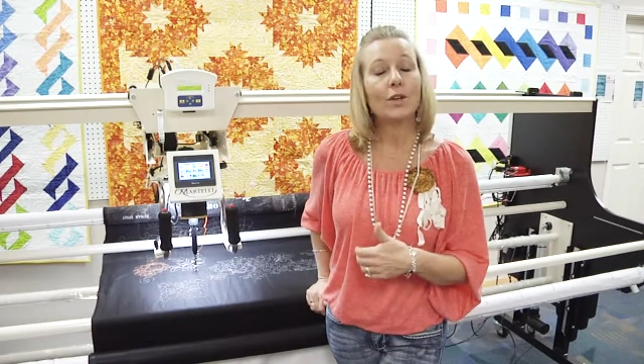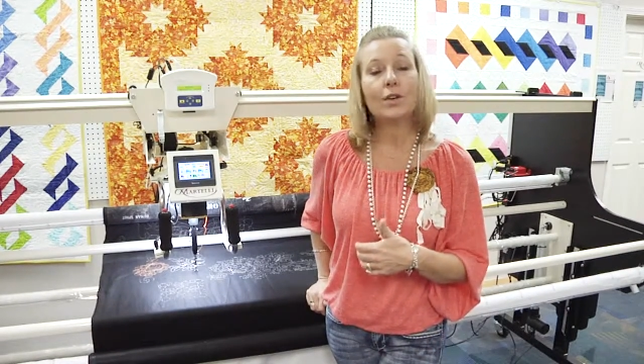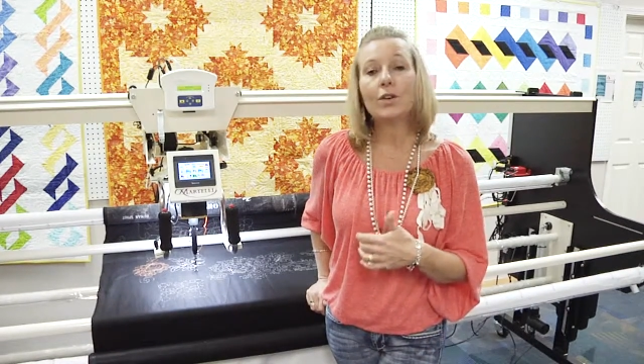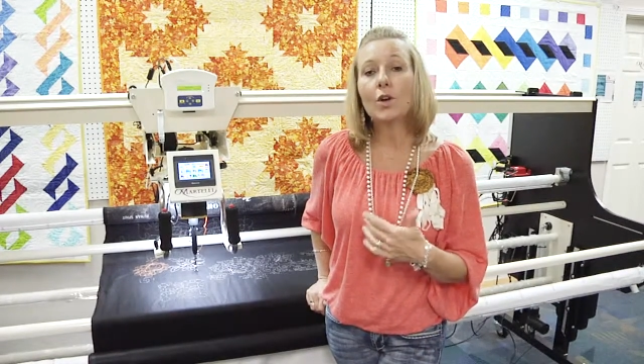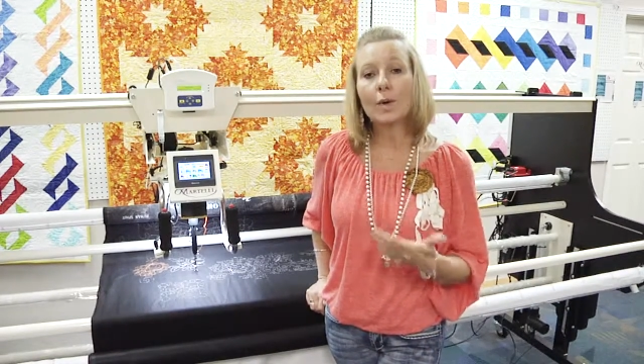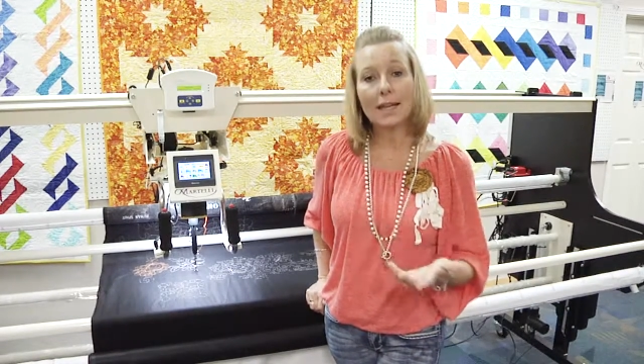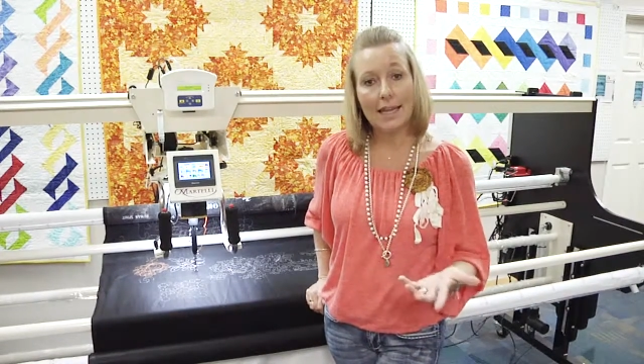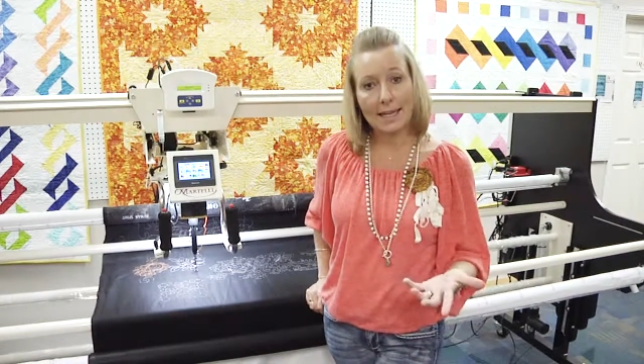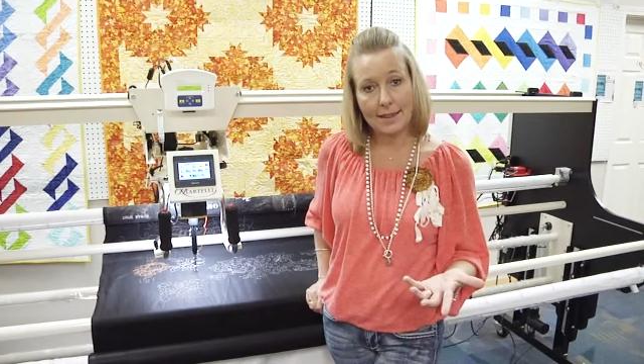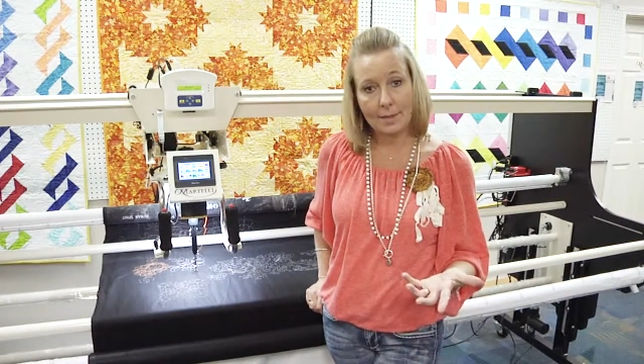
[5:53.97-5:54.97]
no one
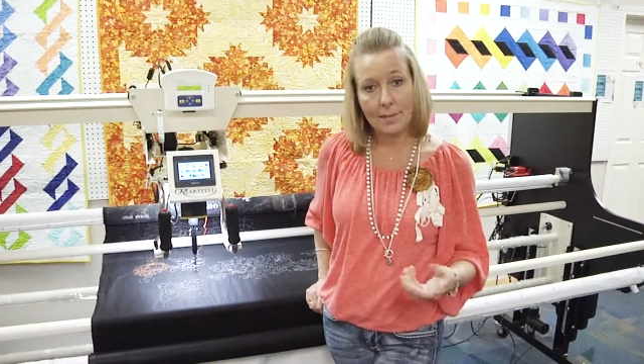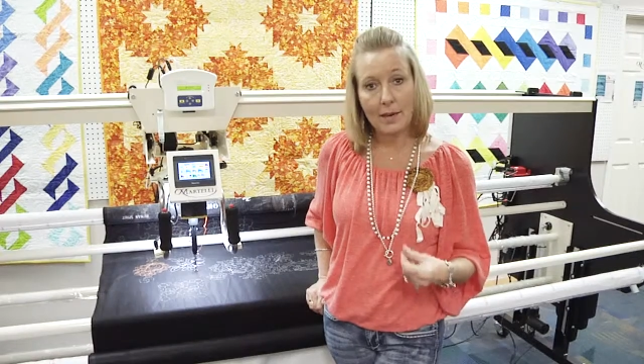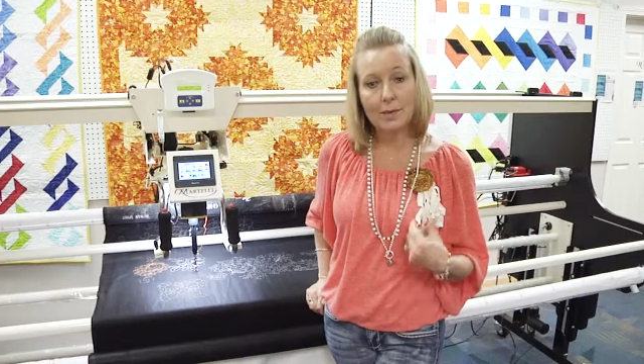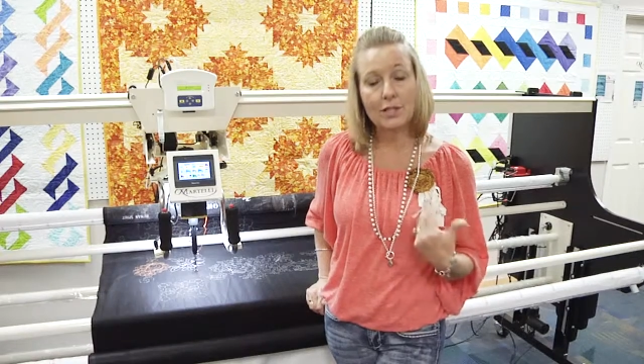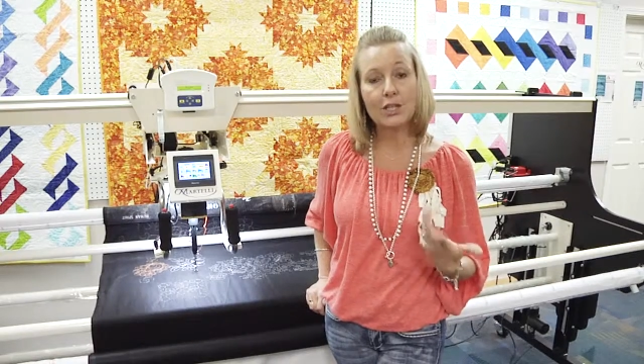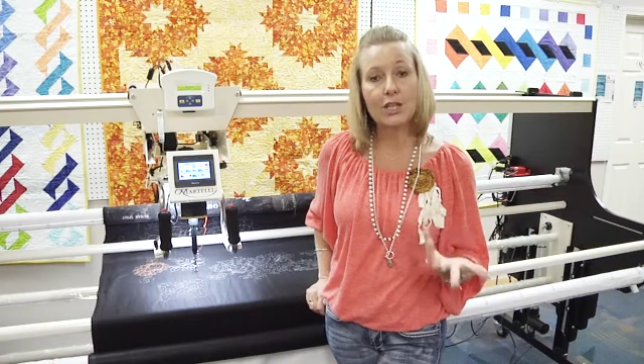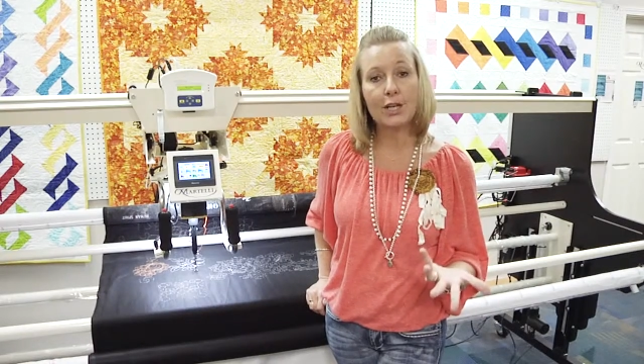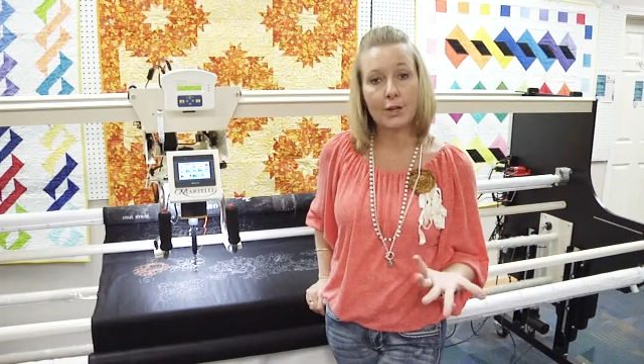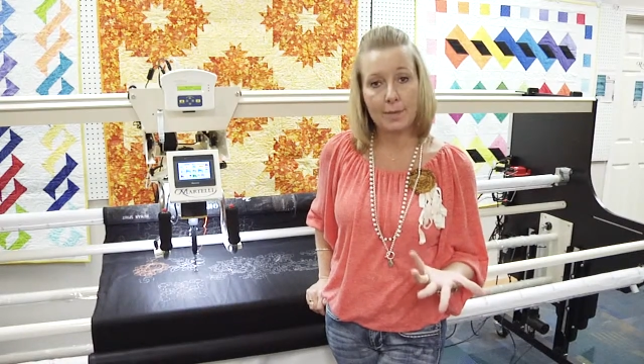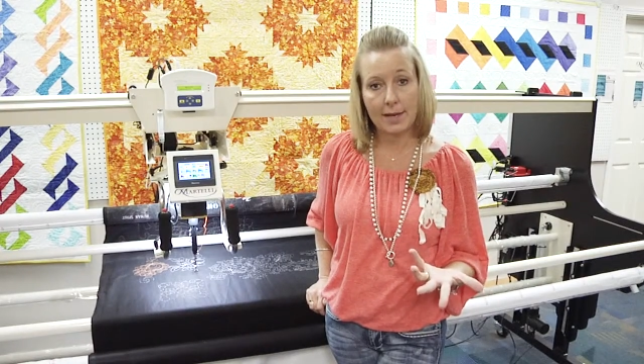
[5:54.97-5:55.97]
liked them. It was a
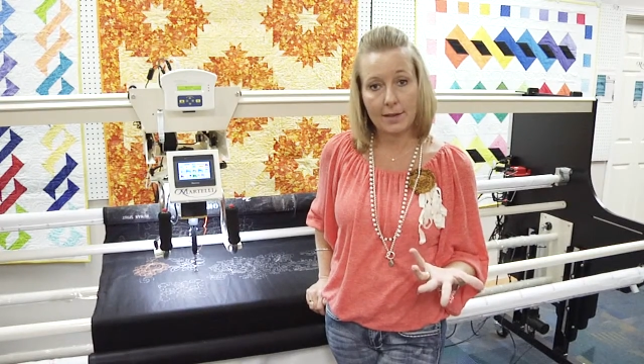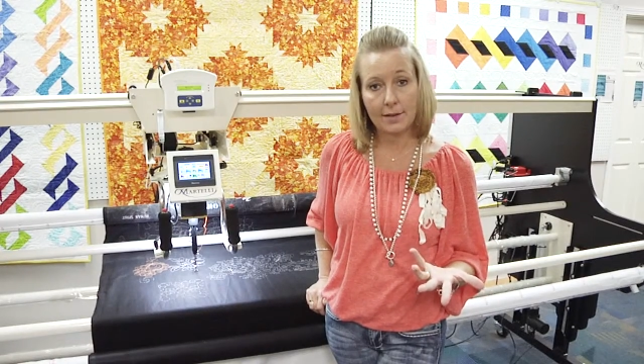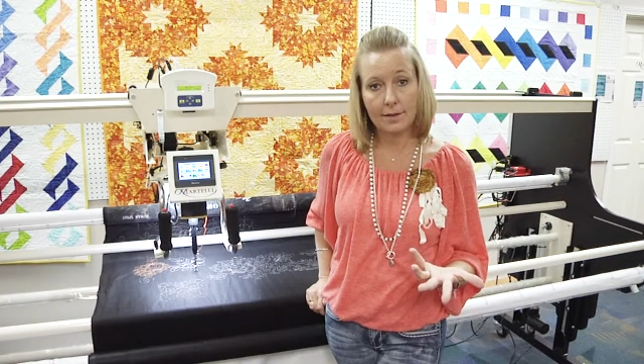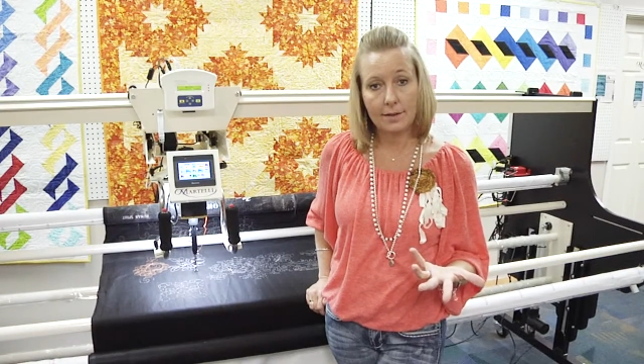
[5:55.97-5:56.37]
cheater method.